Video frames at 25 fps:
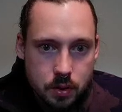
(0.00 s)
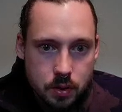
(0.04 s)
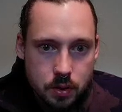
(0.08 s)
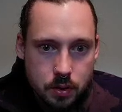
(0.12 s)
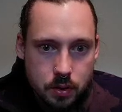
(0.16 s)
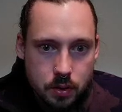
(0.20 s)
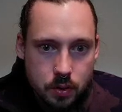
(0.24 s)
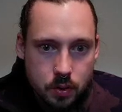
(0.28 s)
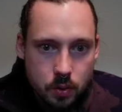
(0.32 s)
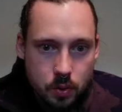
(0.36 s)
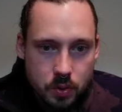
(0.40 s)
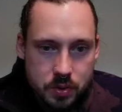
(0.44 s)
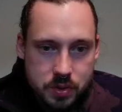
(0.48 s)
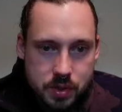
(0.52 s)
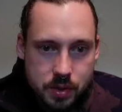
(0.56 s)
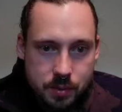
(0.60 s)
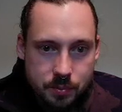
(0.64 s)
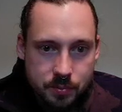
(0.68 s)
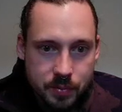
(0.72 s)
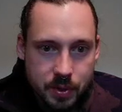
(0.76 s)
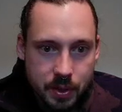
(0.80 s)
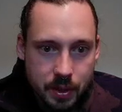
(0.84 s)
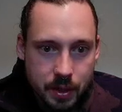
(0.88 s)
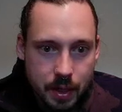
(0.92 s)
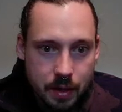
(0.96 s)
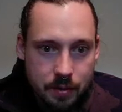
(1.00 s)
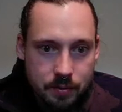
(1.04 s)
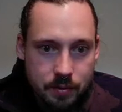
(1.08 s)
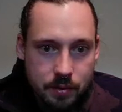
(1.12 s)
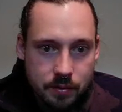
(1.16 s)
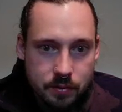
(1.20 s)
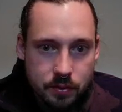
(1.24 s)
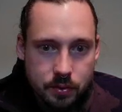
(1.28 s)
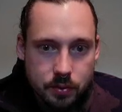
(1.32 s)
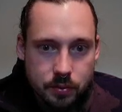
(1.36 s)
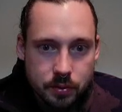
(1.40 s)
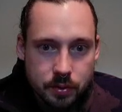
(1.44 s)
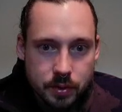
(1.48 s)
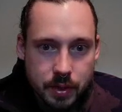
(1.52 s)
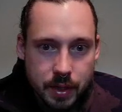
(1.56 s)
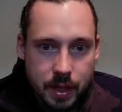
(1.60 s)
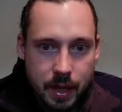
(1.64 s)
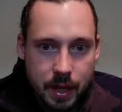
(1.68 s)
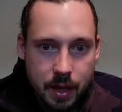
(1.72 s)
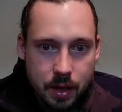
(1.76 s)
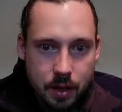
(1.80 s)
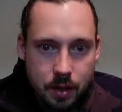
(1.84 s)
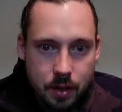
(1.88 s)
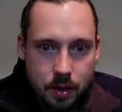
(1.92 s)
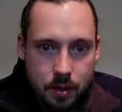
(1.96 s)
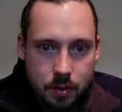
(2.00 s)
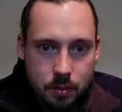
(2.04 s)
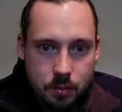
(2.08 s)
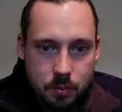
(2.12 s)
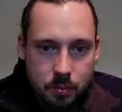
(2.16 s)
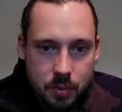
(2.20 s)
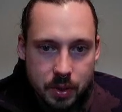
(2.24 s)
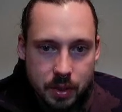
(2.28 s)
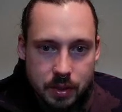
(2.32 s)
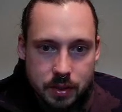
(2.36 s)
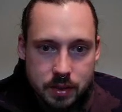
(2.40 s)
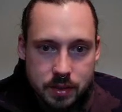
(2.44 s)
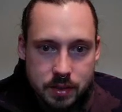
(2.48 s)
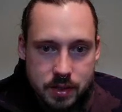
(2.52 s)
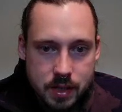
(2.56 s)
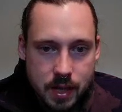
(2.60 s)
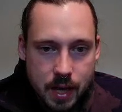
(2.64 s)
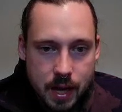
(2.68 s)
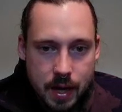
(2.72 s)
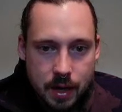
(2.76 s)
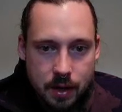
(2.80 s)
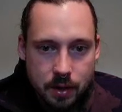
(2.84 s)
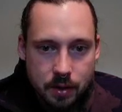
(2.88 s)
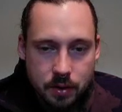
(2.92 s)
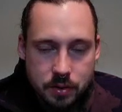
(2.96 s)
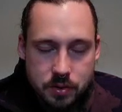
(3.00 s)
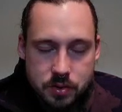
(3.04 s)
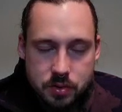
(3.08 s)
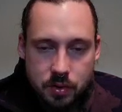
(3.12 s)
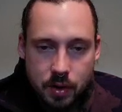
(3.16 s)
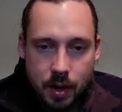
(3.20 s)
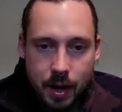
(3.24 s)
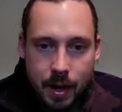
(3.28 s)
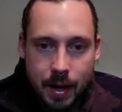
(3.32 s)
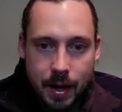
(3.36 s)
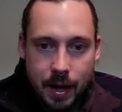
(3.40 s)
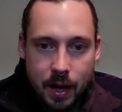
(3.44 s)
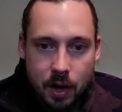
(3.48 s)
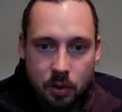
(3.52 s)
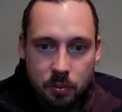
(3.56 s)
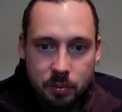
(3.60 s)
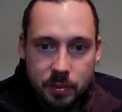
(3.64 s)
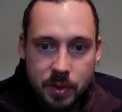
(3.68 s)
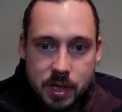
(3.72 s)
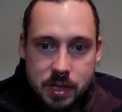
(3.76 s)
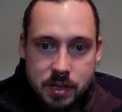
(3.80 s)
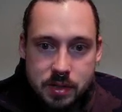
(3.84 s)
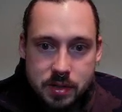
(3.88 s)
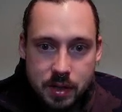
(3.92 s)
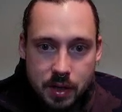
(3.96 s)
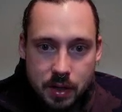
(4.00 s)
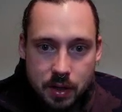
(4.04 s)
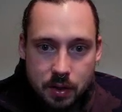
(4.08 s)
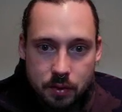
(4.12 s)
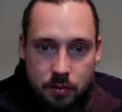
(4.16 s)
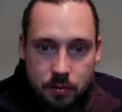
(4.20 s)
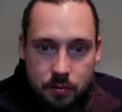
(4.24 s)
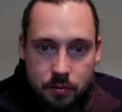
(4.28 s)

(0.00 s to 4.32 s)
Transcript: Or something I've ever really had a big desire to try out myself.